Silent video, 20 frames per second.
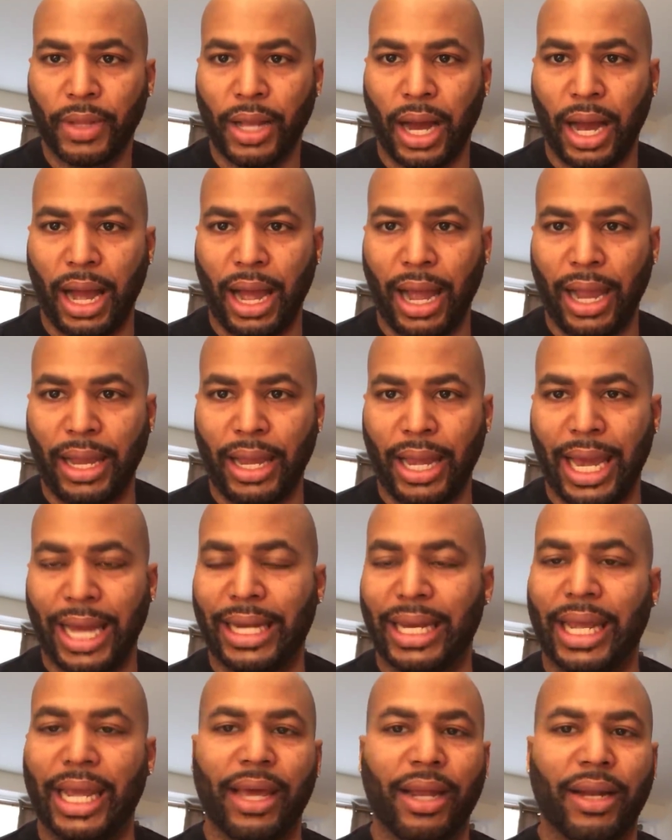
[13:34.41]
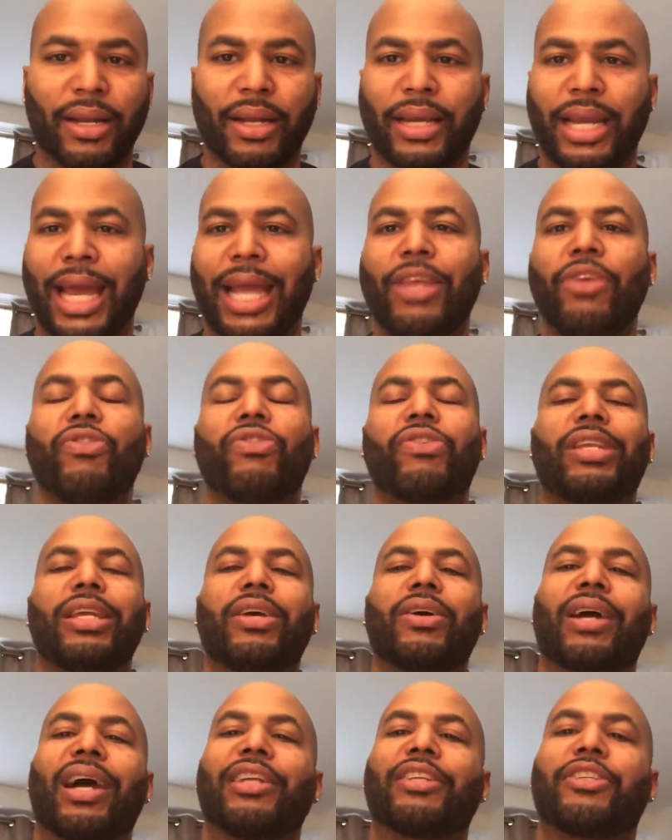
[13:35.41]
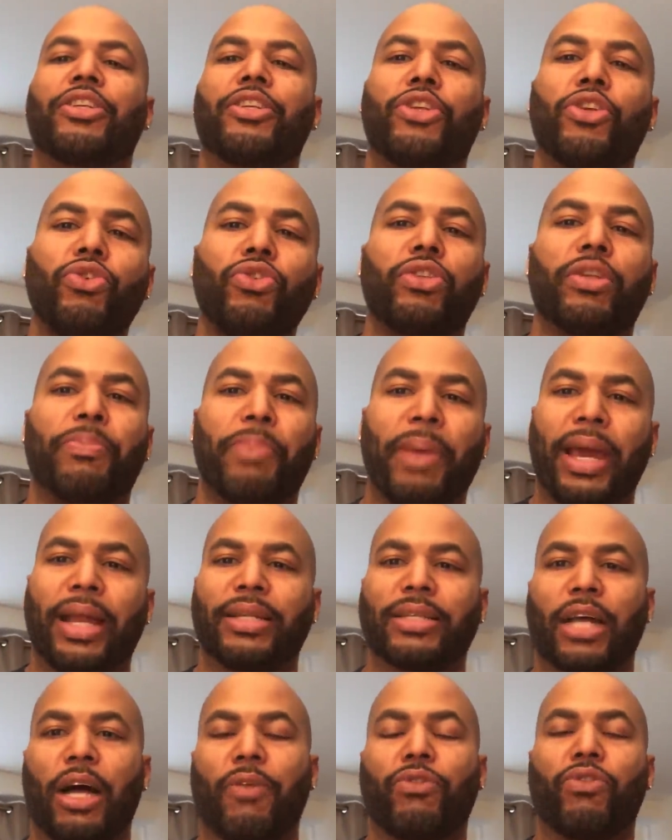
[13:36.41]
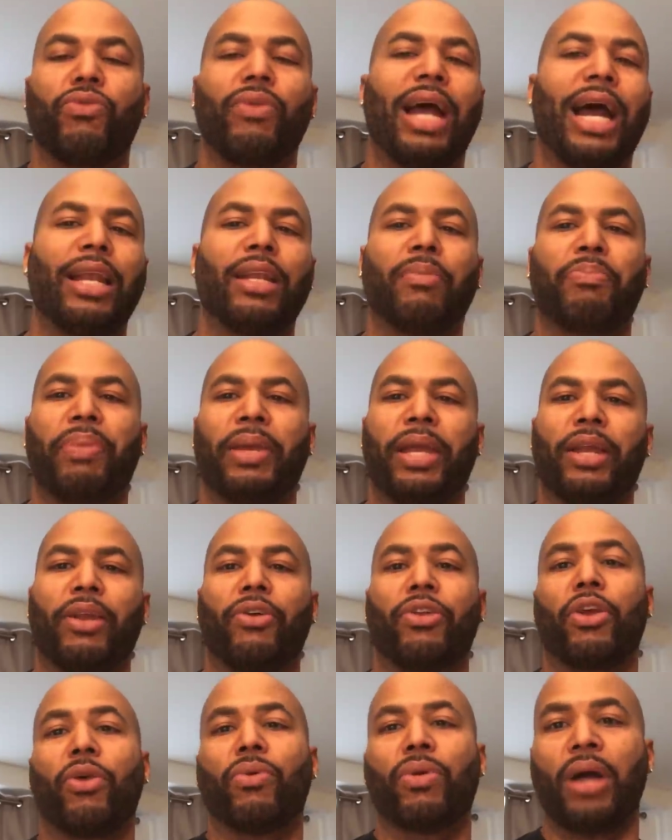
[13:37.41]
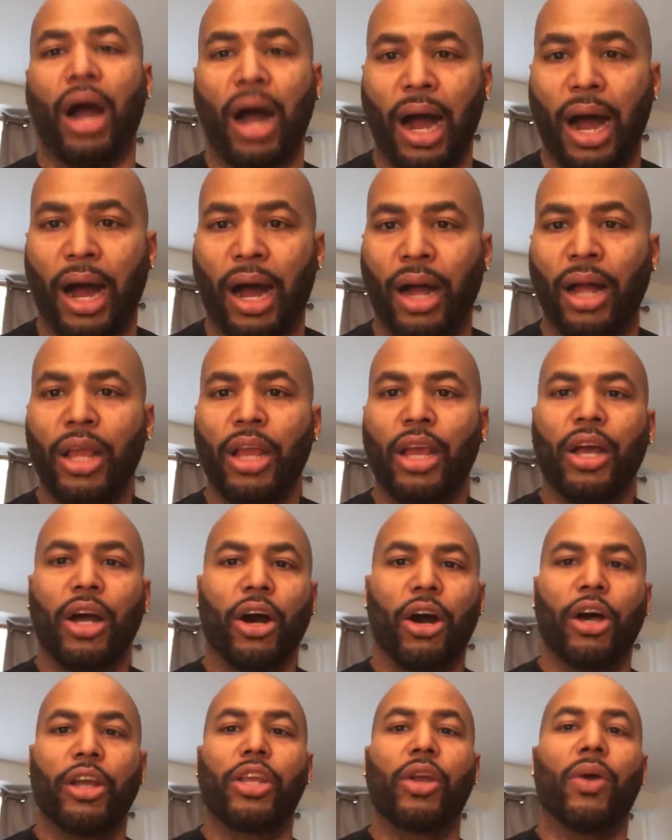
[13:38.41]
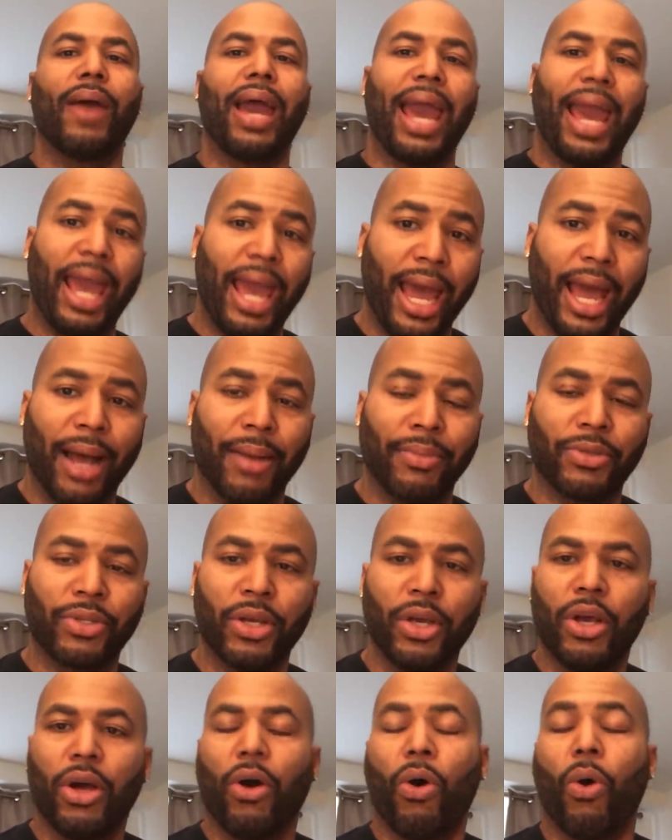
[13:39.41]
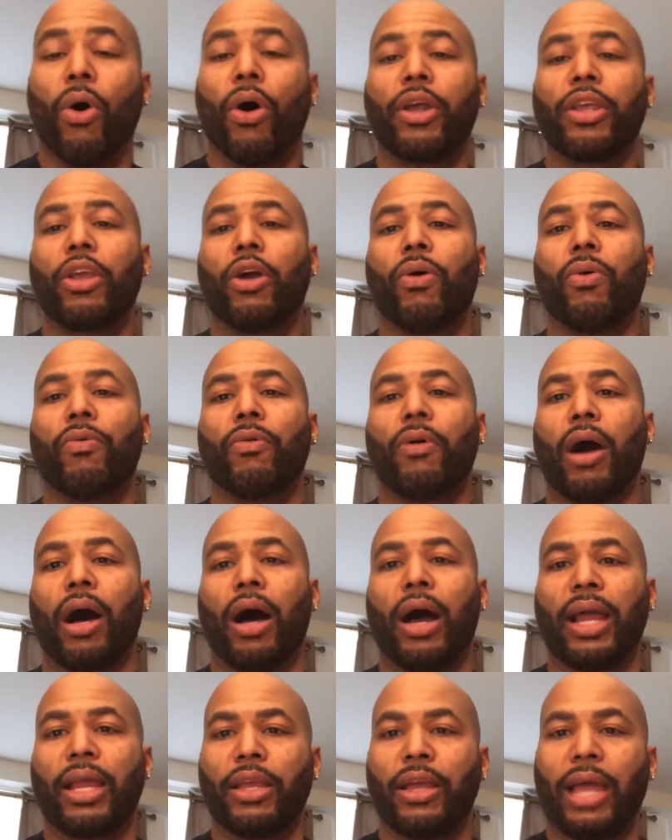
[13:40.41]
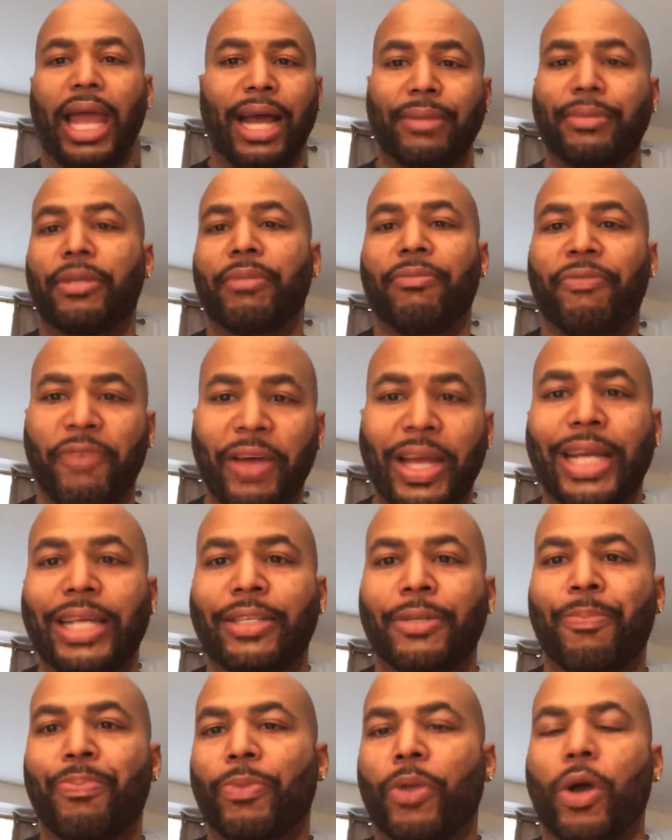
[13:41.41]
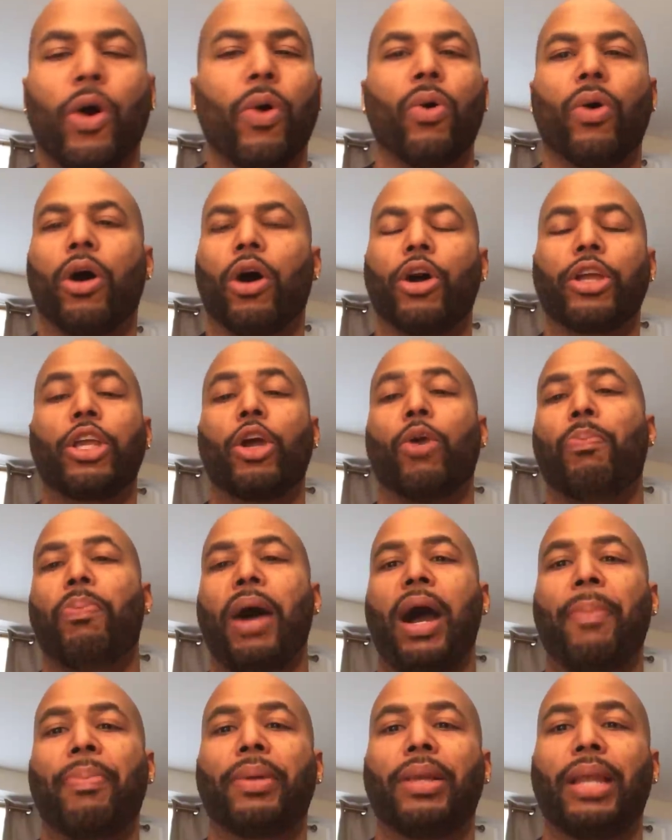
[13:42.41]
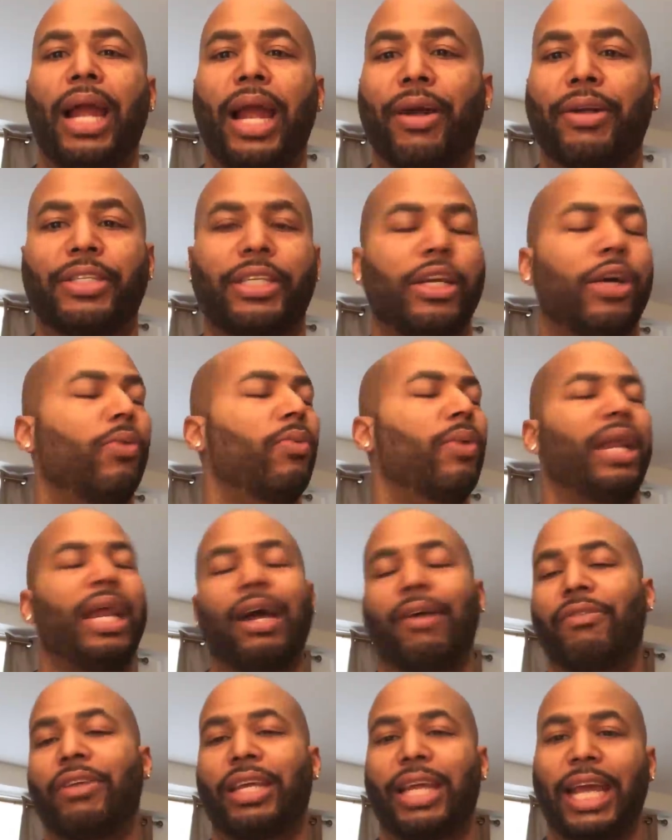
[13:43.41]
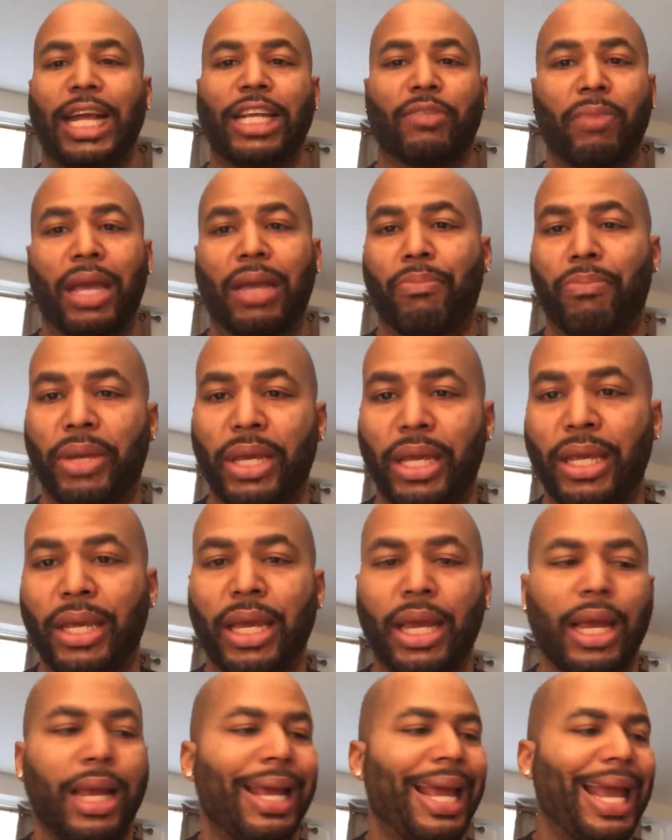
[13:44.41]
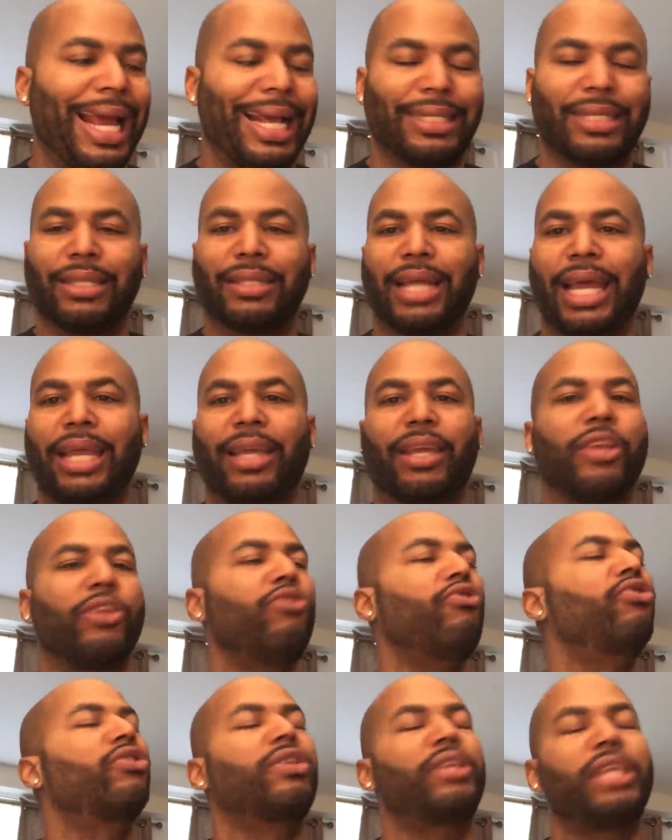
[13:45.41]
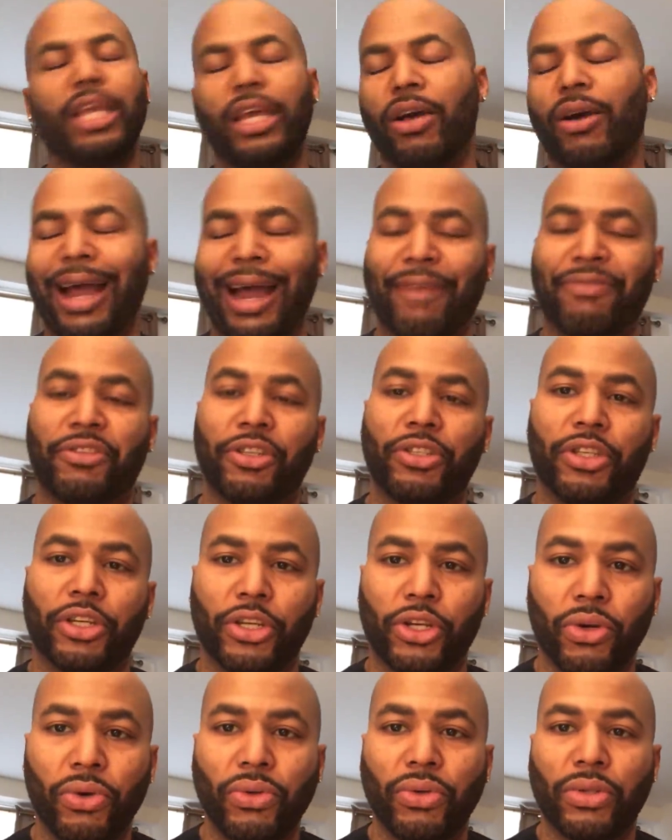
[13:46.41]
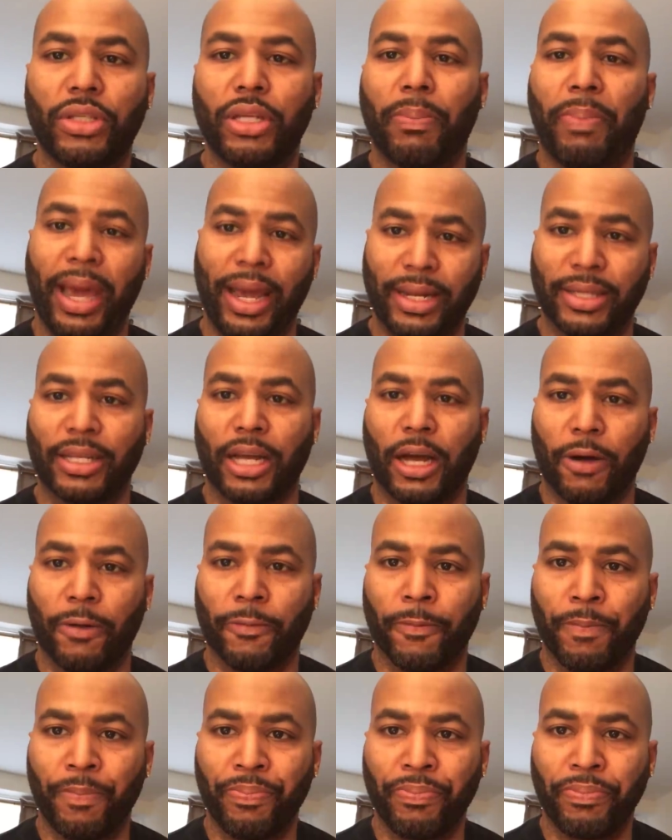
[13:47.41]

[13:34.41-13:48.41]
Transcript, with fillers: All right. At the end of the day, you still got to seduce the panties off. Do not depend on your car or your abs or your uh, handsome face or, or, your popularity or whatever the case may be, as in thinking you still have to seduce the panties off.